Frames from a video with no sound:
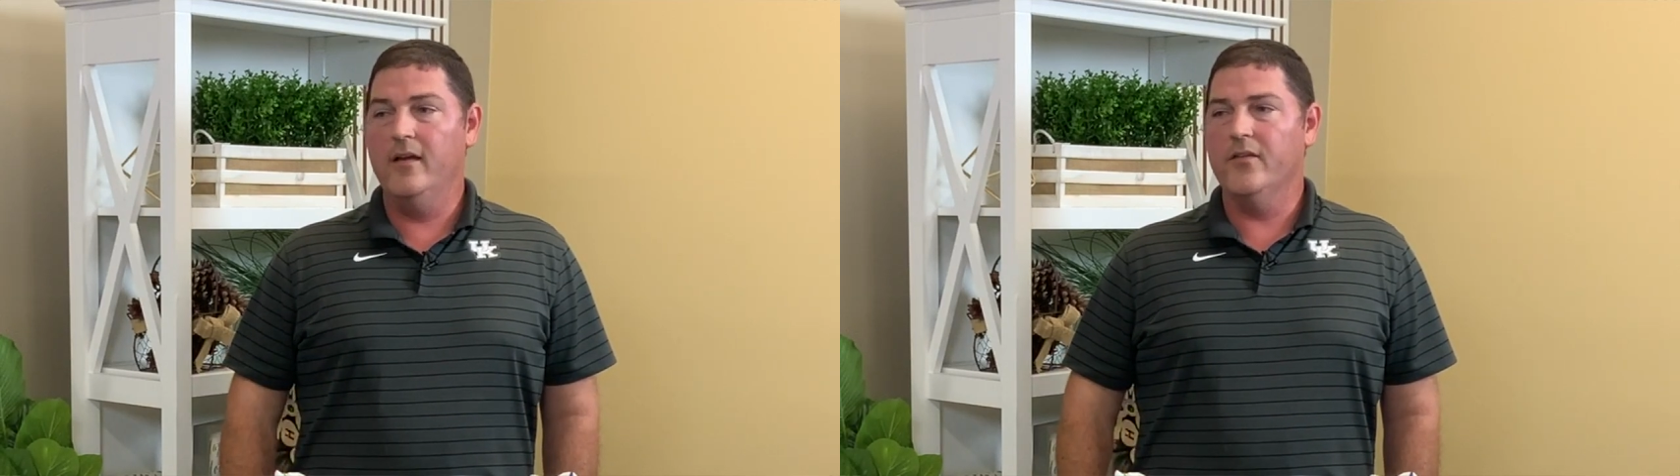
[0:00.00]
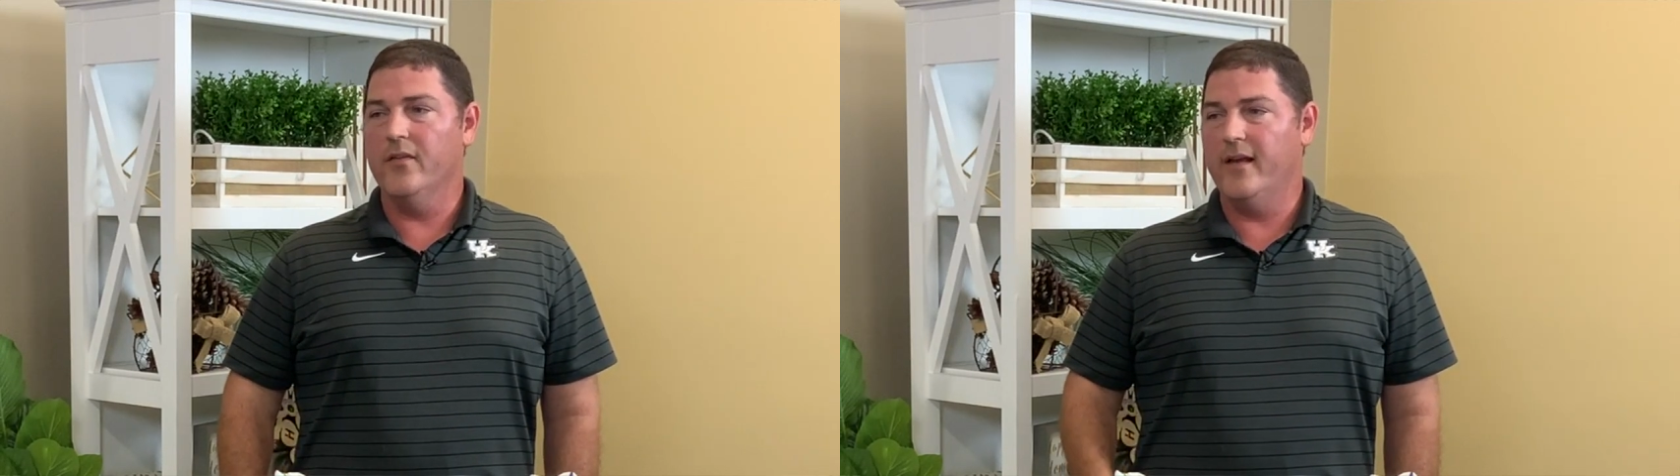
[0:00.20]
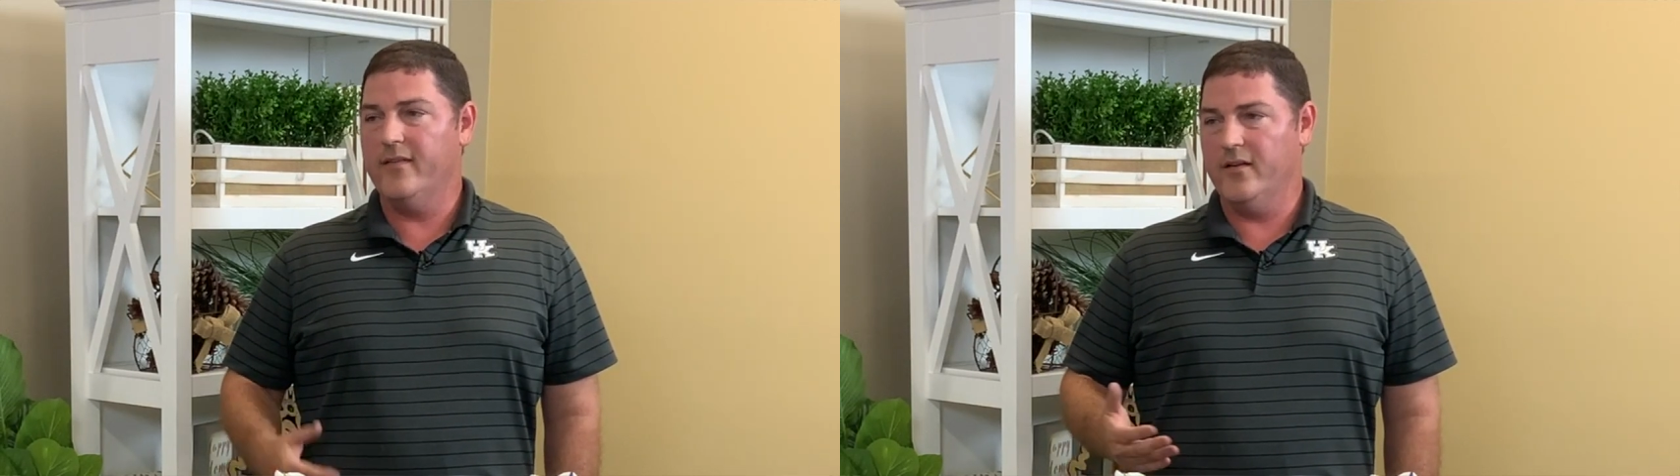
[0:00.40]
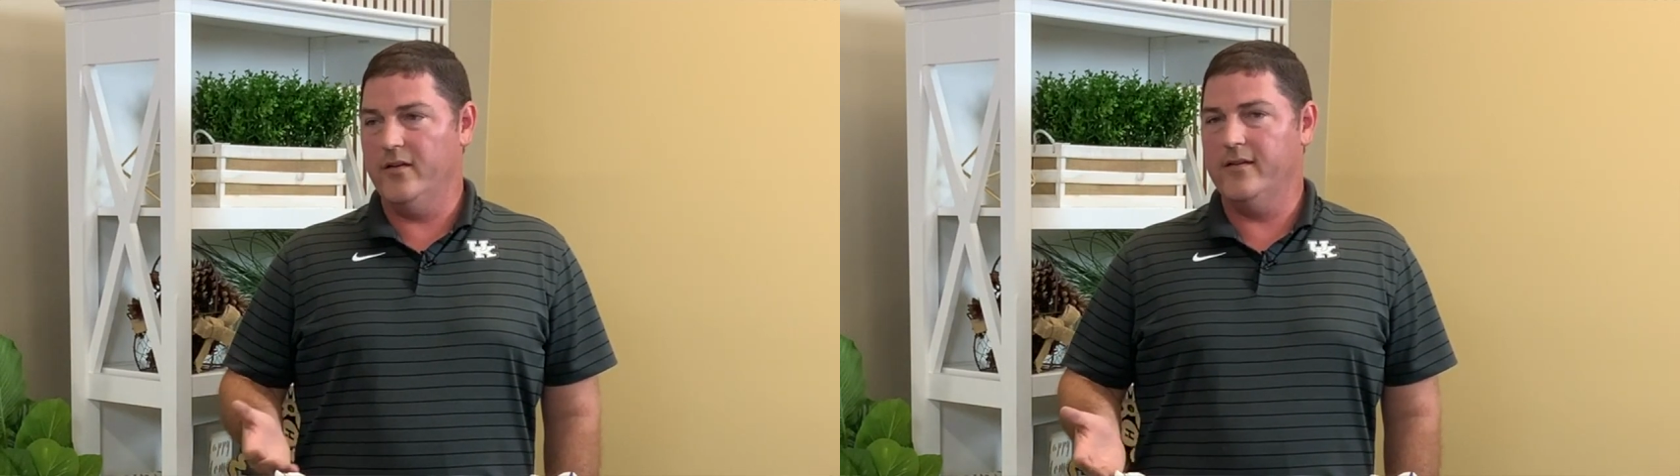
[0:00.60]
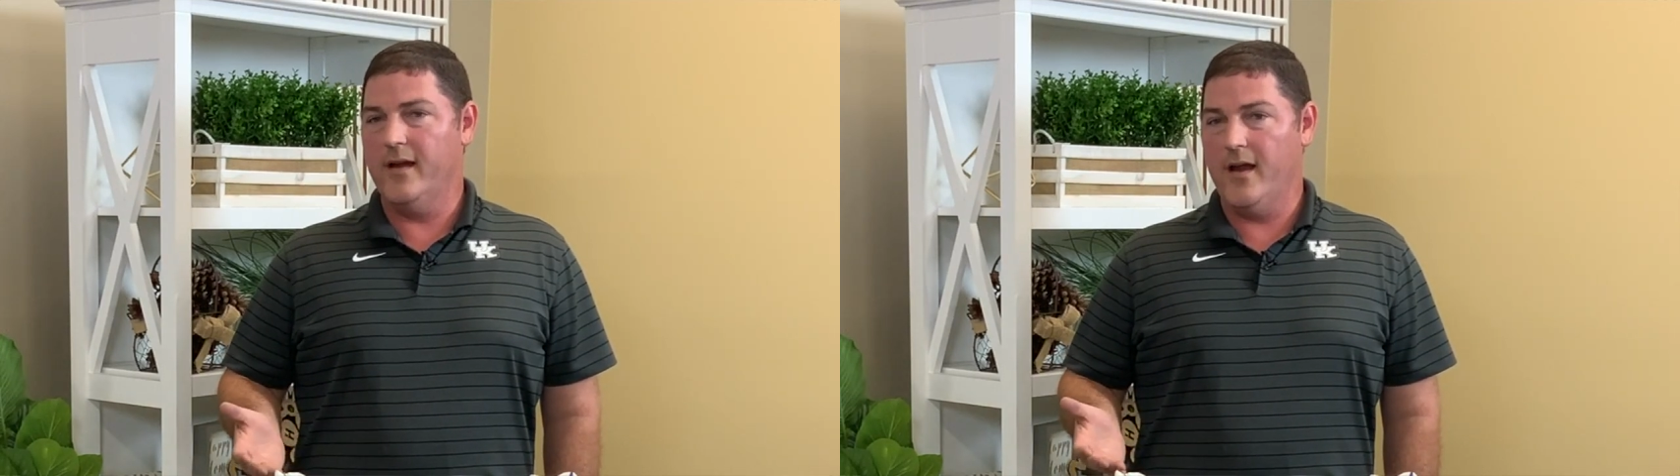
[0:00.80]
So that's a
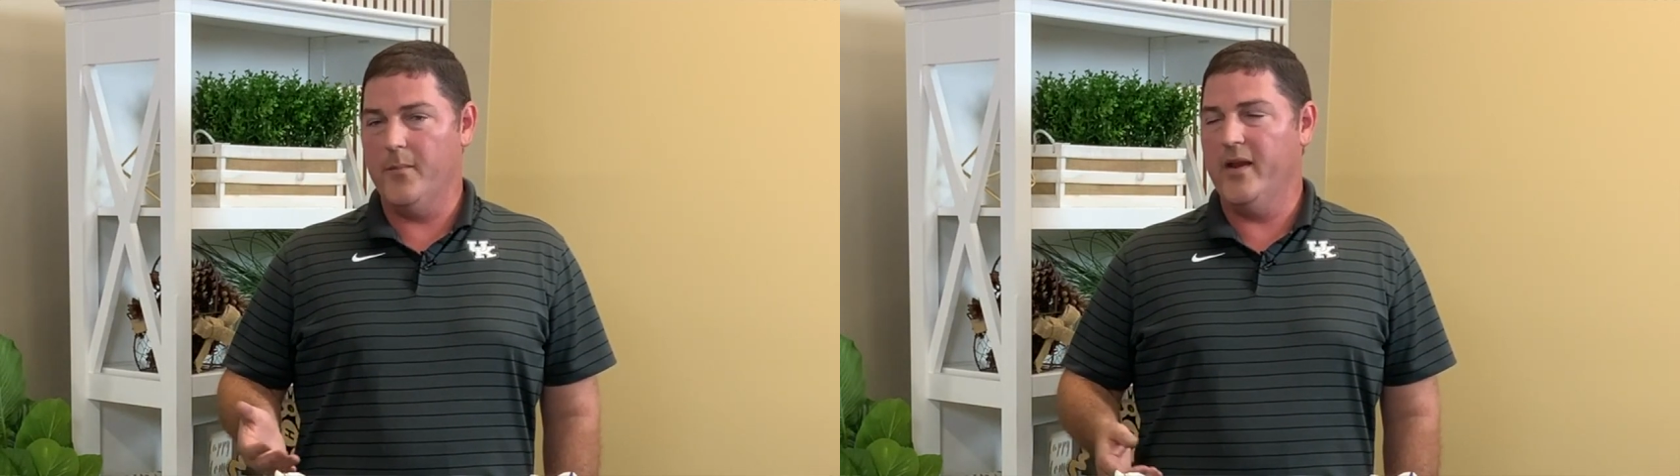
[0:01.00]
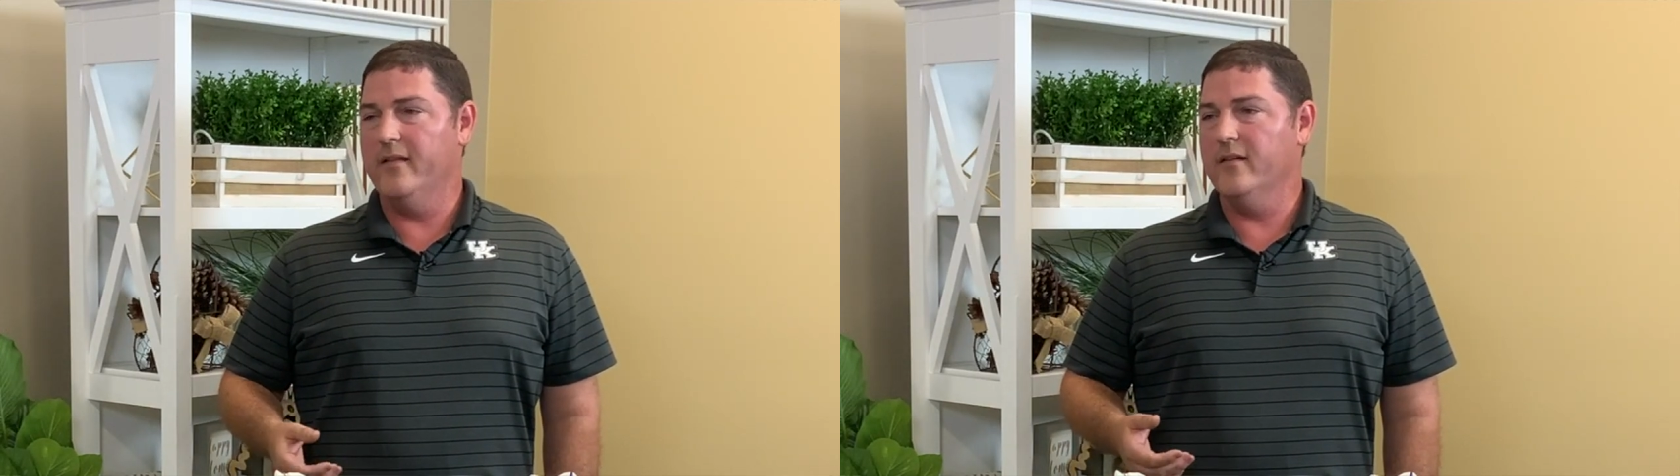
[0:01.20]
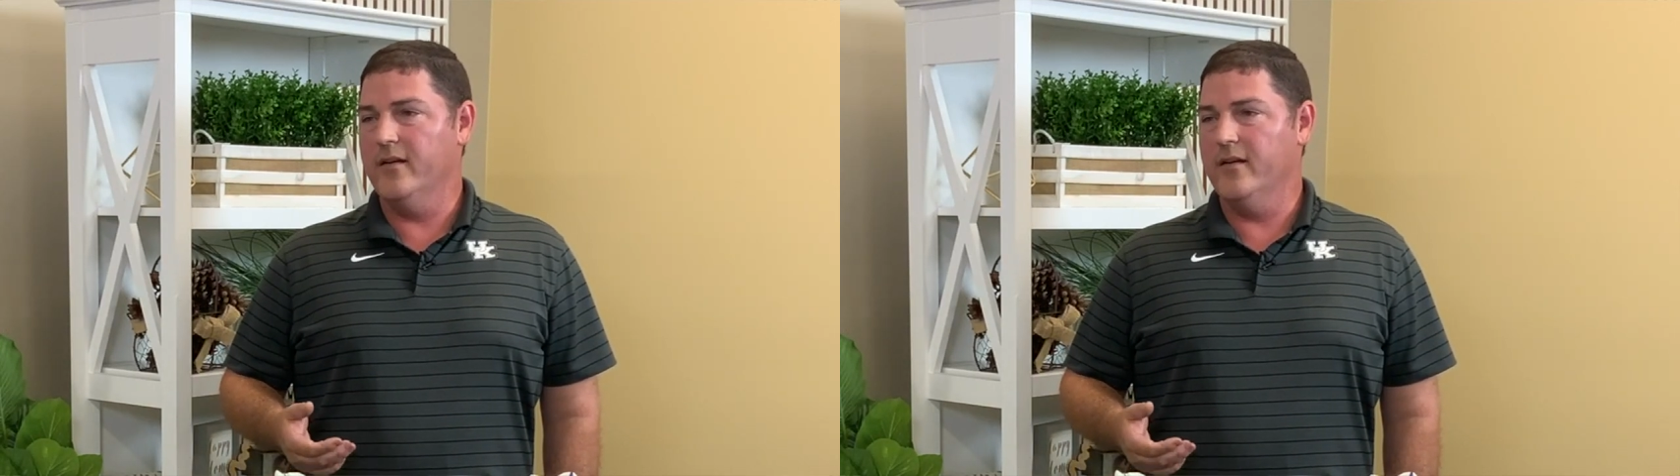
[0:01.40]
good time, and it's a